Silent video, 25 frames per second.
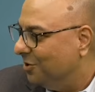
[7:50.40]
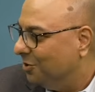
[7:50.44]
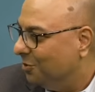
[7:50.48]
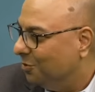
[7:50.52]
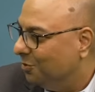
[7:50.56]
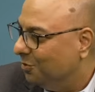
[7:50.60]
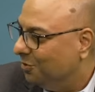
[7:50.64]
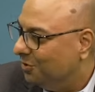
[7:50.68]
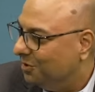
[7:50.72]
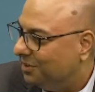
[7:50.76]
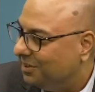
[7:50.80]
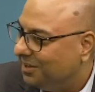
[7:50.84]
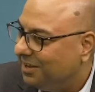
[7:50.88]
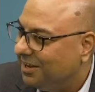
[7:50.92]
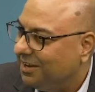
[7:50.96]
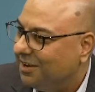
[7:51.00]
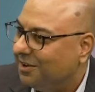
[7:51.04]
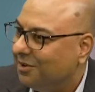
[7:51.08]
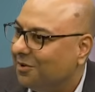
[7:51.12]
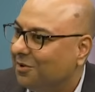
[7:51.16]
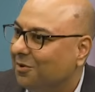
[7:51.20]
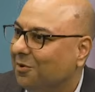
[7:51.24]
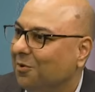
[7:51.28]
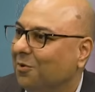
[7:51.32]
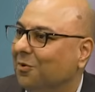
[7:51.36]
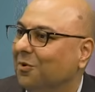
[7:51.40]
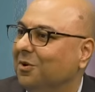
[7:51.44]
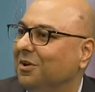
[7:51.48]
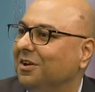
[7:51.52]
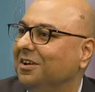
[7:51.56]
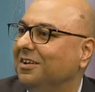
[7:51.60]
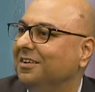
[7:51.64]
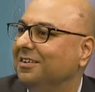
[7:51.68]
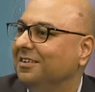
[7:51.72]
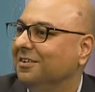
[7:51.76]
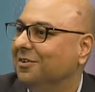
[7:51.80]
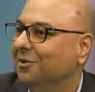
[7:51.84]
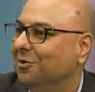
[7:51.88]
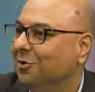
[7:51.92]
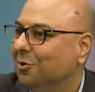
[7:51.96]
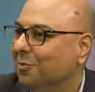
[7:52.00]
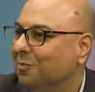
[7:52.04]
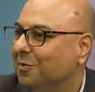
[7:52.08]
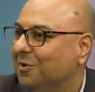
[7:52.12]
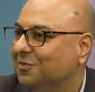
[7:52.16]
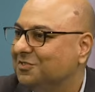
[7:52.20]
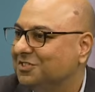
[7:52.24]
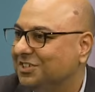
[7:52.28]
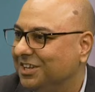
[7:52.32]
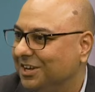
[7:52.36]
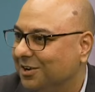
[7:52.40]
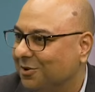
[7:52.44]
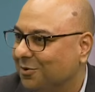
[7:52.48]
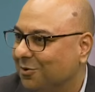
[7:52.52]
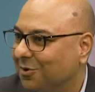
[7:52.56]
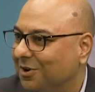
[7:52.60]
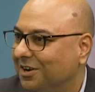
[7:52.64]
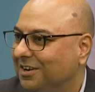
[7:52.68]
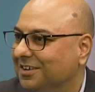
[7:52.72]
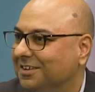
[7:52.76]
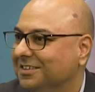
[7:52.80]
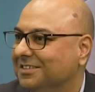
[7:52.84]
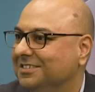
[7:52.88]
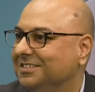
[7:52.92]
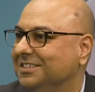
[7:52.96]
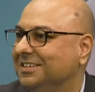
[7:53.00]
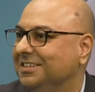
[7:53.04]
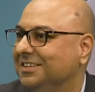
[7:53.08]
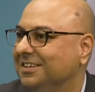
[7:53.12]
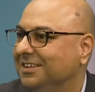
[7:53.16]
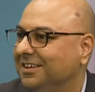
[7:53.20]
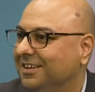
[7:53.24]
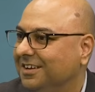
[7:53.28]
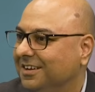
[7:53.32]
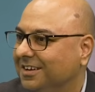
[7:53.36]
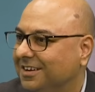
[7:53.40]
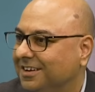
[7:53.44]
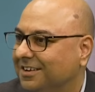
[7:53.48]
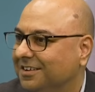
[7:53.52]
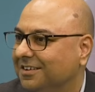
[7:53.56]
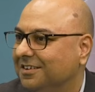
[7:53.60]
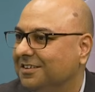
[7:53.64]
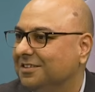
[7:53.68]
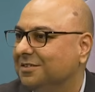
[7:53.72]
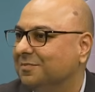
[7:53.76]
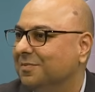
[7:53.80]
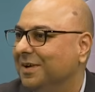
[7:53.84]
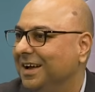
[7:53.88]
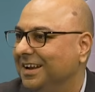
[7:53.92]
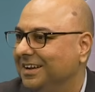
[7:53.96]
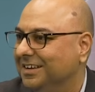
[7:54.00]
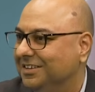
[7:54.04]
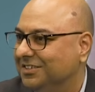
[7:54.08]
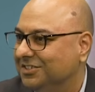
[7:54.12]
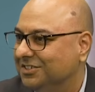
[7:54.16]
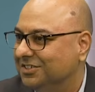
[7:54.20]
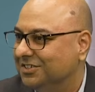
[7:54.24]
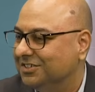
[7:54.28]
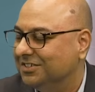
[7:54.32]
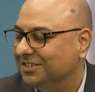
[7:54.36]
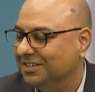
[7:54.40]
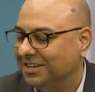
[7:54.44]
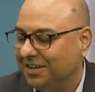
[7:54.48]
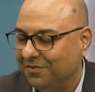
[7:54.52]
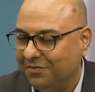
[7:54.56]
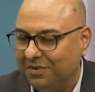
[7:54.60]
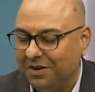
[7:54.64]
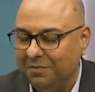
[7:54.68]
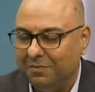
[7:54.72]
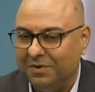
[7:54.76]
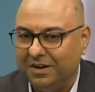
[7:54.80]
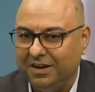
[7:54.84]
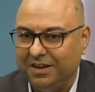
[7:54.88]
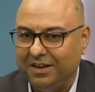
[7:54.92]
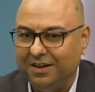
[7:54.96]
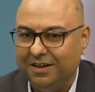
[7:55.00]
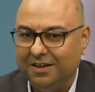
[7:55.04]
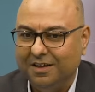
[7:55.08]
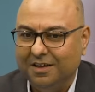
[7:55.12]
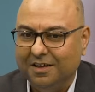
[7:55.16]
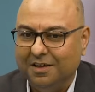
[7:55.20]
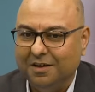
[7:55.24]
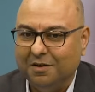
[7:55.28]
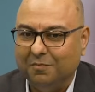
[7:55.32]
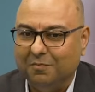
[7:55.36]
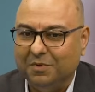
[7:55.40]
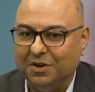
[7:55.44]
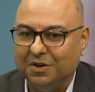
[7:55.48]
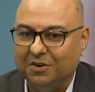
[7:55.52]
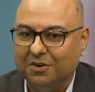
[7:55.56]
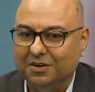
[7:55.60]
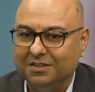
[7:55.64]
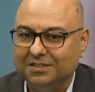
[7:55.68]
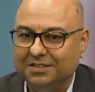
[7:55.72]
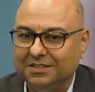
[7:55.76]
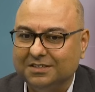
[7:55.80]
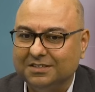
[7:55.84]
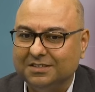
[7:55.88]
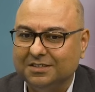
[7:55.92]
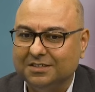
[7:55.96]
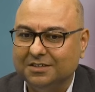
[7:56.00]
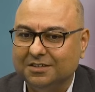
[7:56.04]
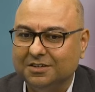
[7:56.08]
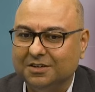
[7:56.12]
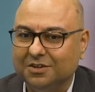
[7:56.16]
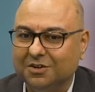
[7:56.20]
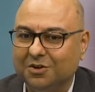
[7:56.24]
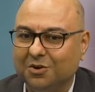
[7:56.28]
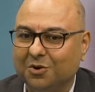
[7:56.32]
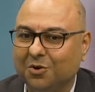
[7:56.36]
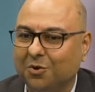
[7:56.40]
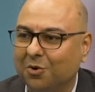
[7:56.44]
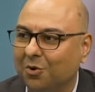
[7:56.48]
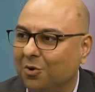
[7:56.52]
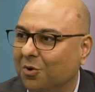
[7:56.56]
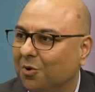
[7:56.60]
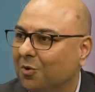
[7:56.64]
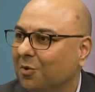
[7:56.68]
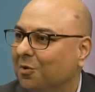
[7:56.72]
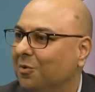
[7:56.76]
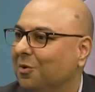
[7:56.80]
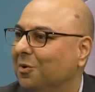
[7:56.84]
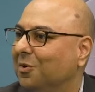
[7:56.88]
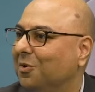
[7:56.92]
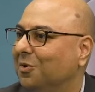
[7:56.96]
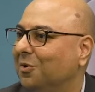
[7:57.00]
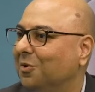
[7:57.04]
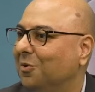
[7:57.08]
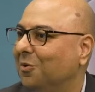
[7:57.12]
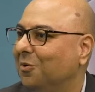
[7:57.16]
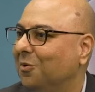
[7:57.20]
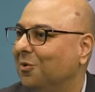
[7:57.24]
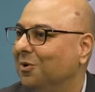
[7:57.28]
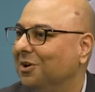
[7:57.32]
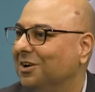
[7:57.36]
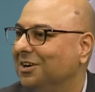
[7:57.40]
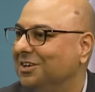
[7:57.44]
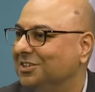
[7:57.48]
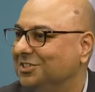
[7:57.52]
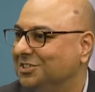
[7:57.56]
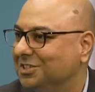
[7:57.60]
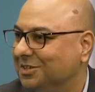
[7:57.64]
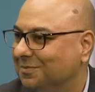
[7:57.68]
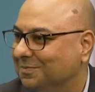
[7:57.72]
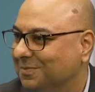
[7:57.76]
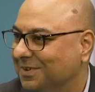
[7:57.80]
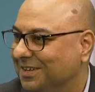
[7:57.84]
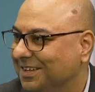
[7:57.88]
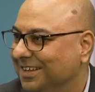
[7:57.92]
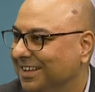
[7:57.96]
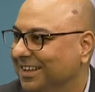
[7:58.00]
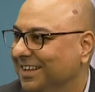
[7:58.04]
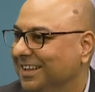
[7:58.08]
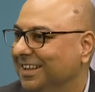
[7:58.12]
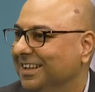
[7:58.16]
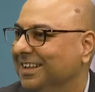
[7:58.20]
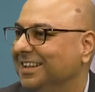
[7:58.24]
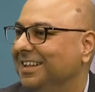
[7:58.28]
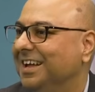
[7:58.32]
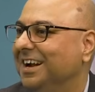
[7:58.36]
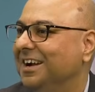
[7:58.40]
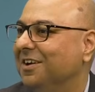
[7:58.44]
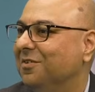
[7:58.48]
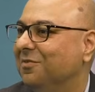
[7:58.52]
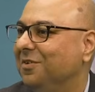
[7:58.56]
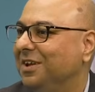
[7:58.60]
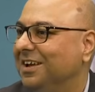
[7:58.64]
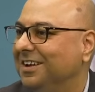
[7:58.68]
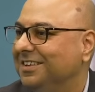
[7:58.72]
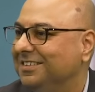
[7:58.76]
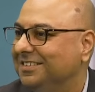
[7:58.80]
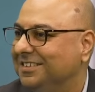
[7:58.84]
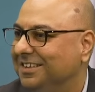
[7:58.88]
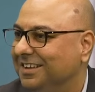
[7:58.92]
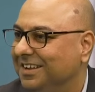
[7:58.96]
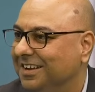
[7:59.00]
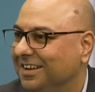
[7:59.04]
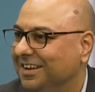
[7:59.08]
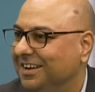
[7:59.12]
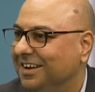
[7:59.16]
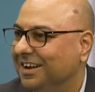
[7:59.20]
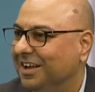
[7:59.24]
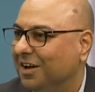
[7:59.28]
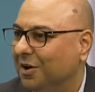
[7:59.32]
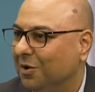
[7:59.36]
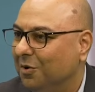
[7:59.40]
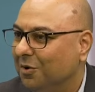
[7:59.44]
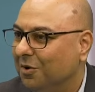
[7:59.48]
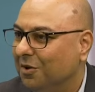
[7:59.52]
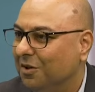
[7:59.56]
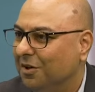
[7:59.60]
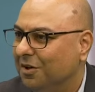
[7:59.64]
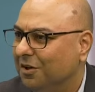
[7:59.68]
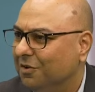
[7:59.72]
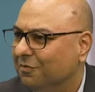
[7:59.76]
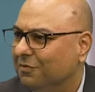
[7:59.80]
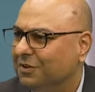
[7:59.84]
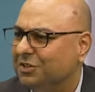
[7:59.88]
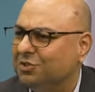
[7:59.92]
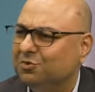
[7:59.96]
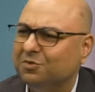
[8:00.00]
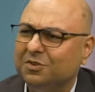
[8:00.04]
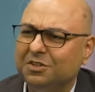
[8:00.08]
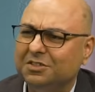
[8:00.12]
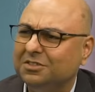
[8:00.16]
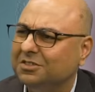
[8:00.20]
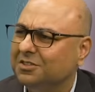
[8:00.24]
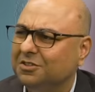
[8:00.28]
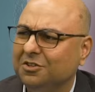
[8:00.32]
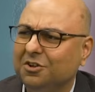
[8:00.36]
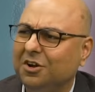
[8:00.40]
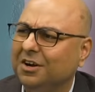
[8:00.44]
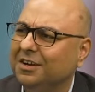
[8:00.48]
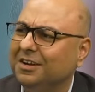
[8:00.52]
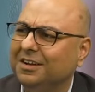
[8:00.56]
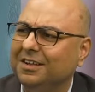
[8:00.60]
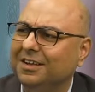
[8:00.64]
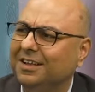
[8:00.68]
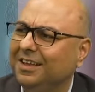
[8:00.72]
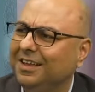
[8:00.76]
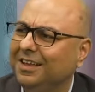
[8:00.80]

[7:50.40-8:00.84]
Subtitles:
to the whole group of stakeholders, senior leaders, managers, and everybody, because it's a co-ownership that we are seeing now, which was not the